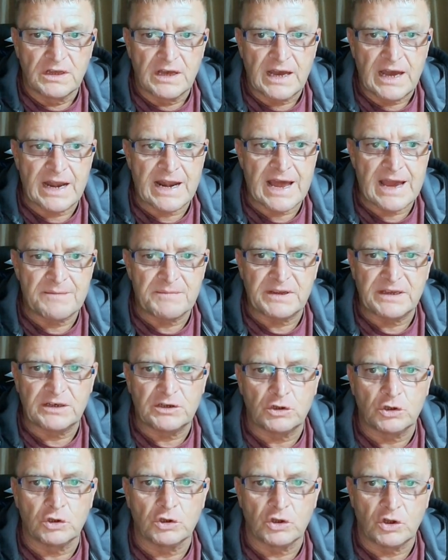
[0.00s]
And I mean
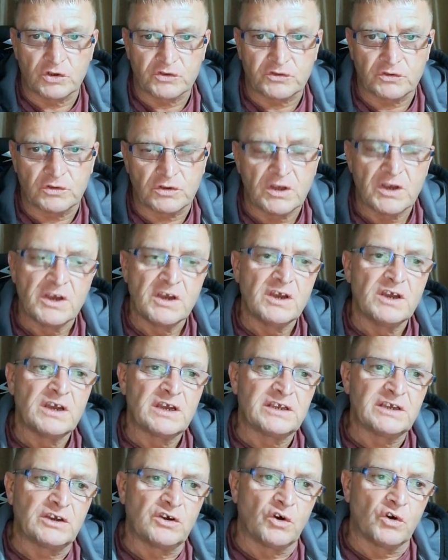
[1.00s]
colossal.
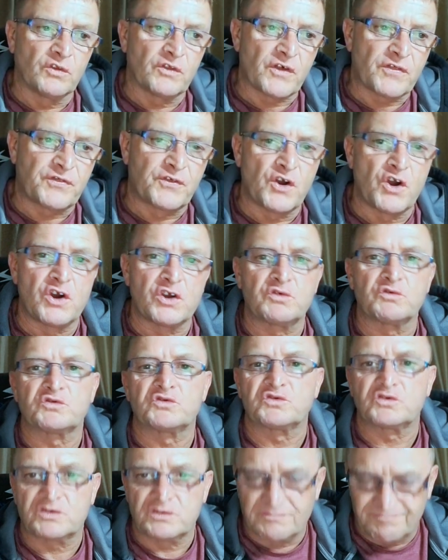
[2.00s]
You go, the third
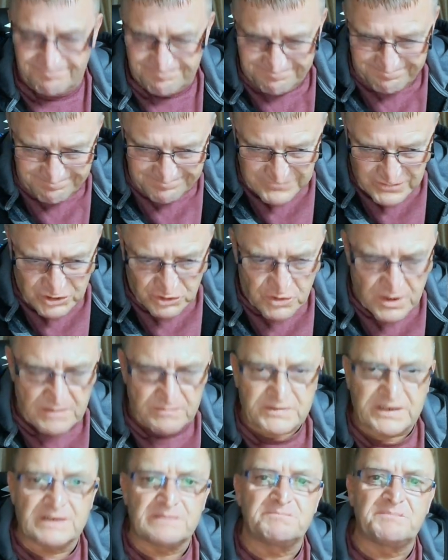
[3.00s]
was
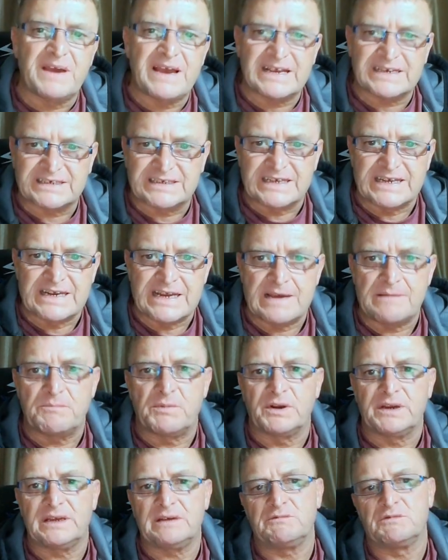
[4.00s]
scripted based in it,
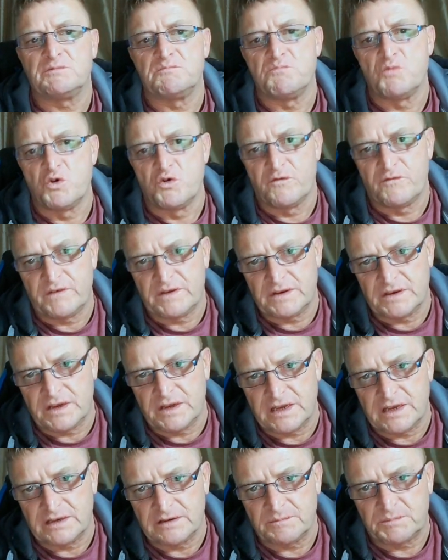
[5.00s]
but it were moving you
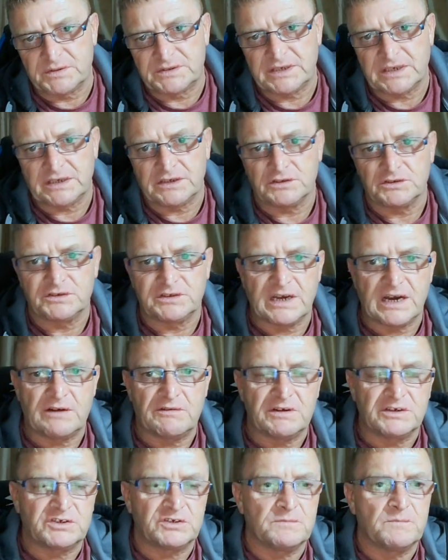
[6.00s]
in a particular
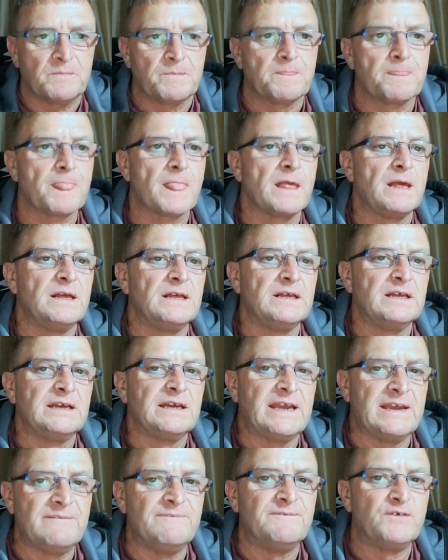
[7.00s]
direction.
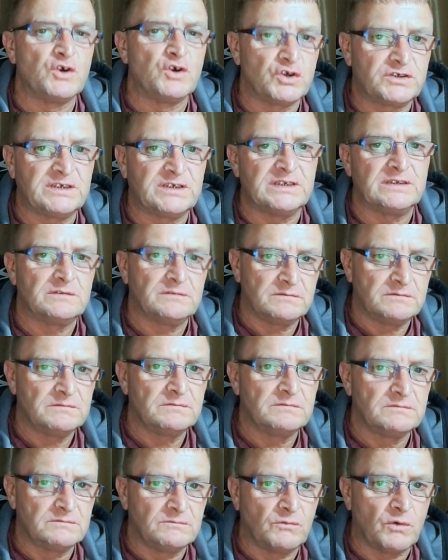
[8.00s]
Inverting
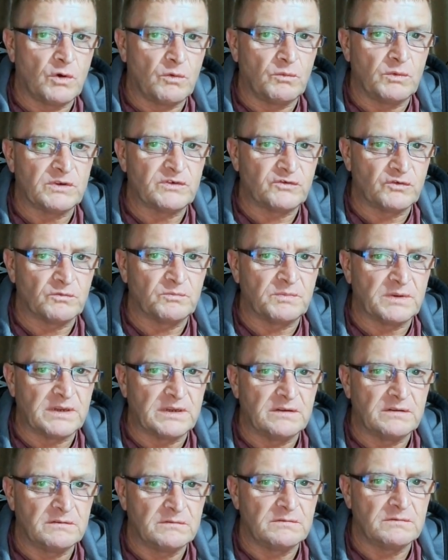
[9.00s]
what we should
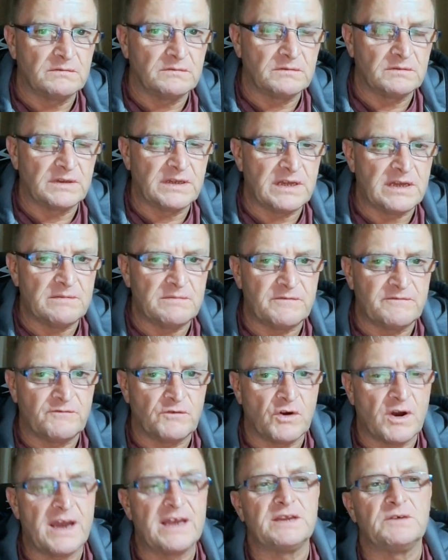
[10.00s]
be aiming
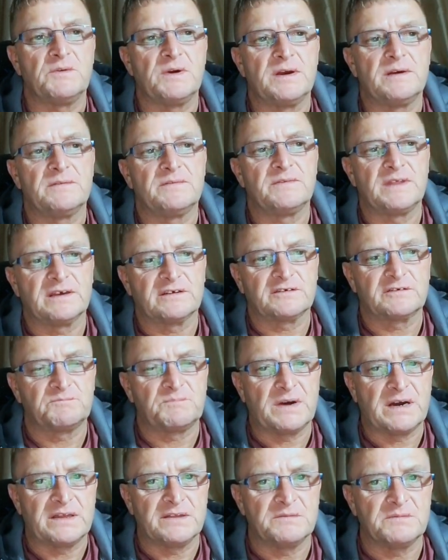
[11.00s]
for. Anyway, that's
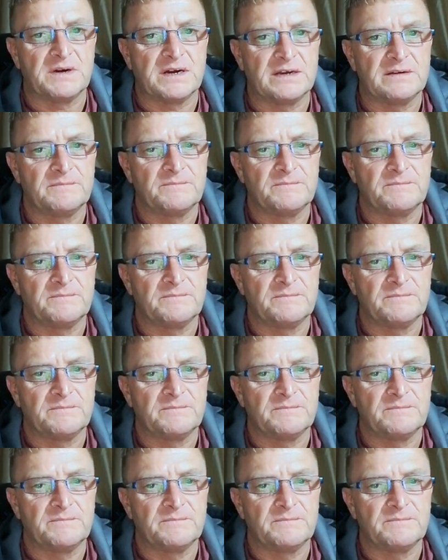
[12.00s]
by the by.